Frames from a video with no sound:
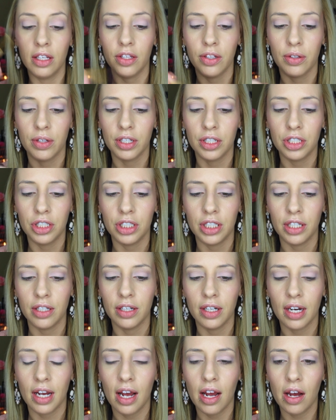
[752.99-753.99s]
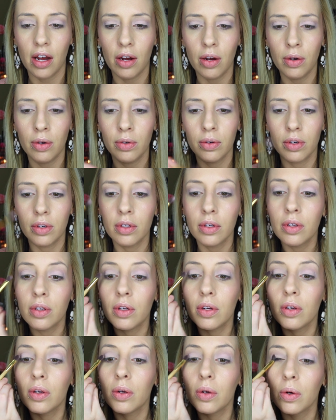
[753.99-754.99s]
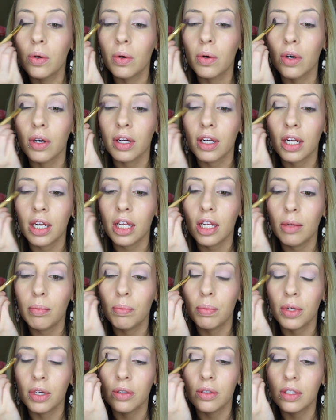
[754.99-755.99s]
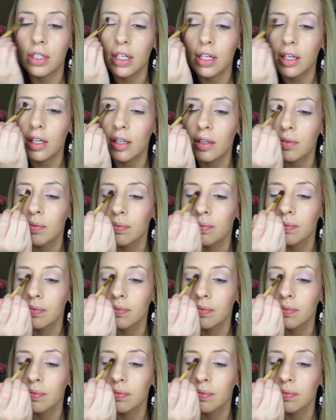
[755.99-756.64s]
You could shear it out or keep building.